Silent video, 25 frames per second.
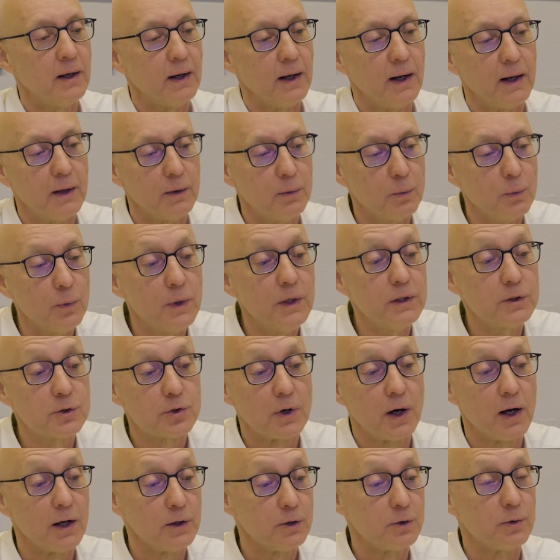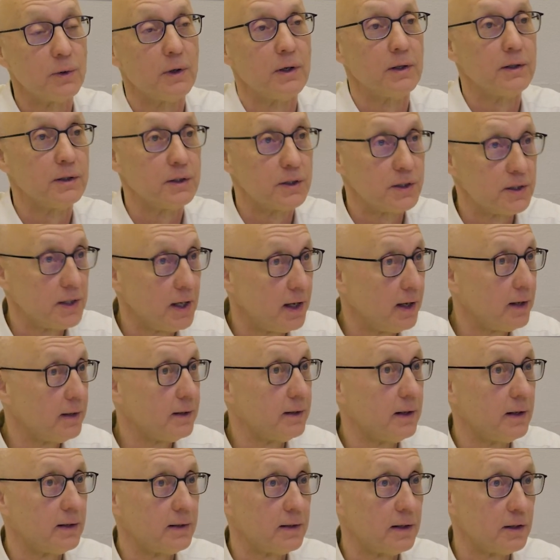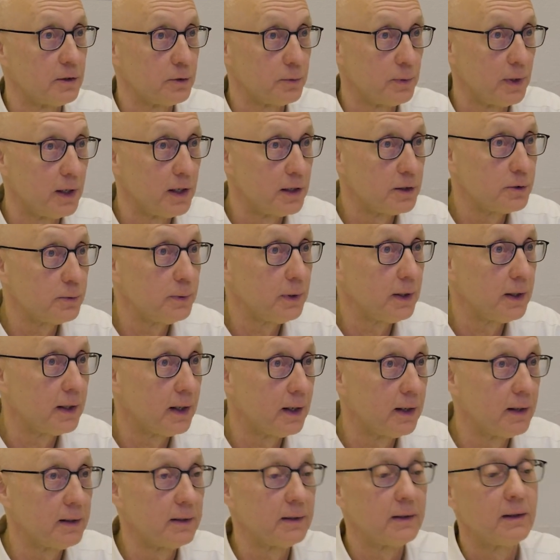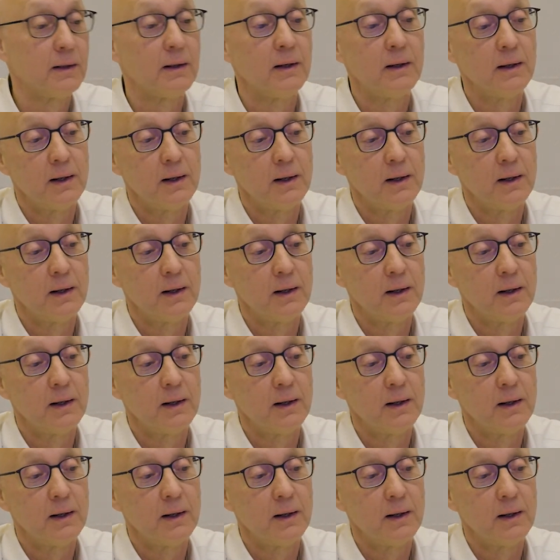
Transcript: and we try to understand that as well as we can